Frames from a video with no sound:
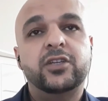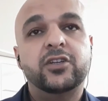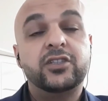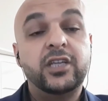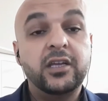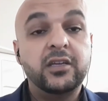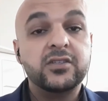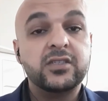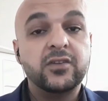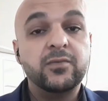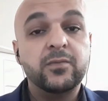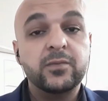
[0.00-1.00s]
taken
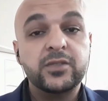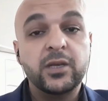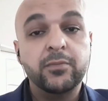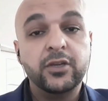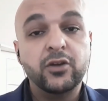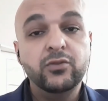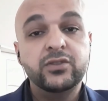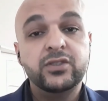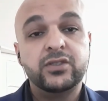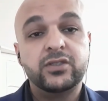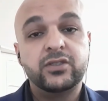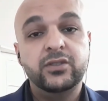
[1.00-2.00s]
some
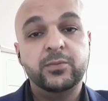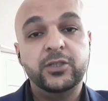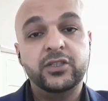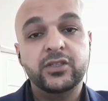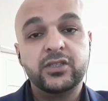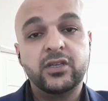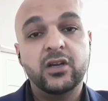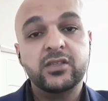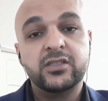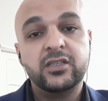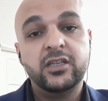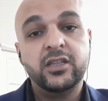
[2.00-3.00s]
notes to be
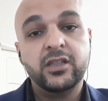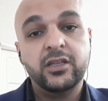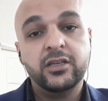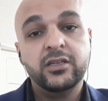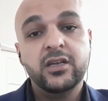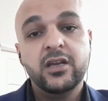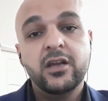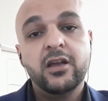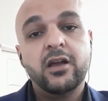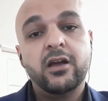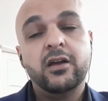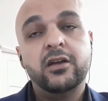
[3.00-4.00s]
discussed in the
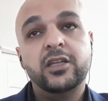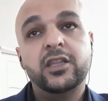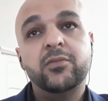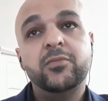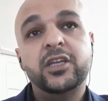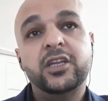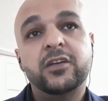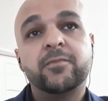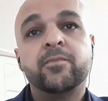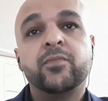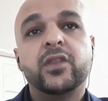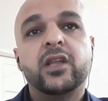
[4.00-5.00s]
meeting.
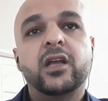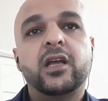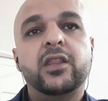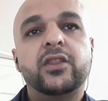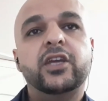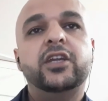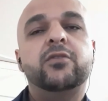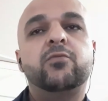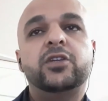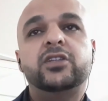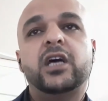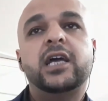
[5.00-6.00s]
And then
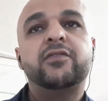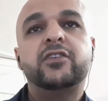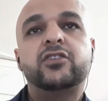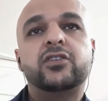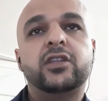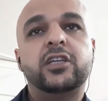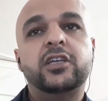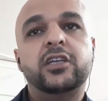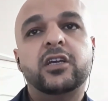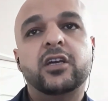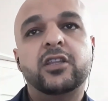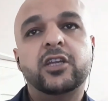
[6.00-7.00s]
we dive into
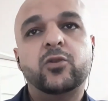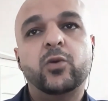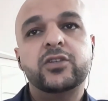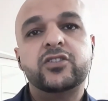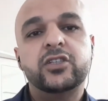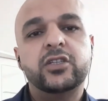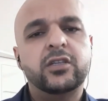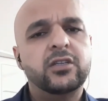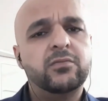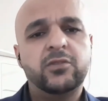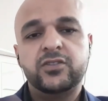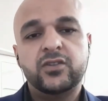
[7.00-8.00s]
the
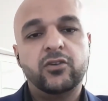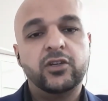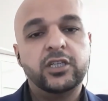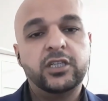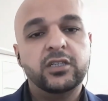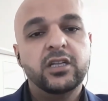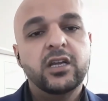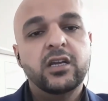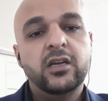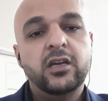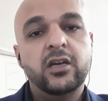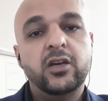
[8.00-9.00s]
question. It's already
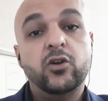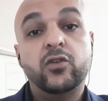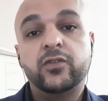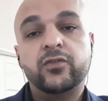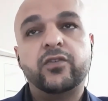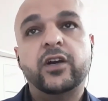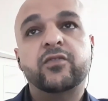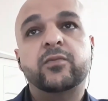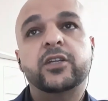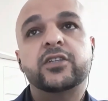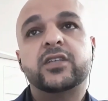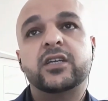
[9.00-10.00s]
over 5
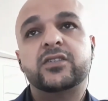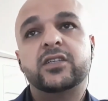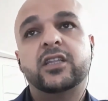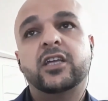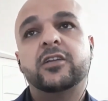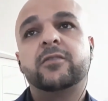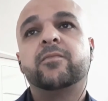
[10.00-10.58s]
minutes. I see that.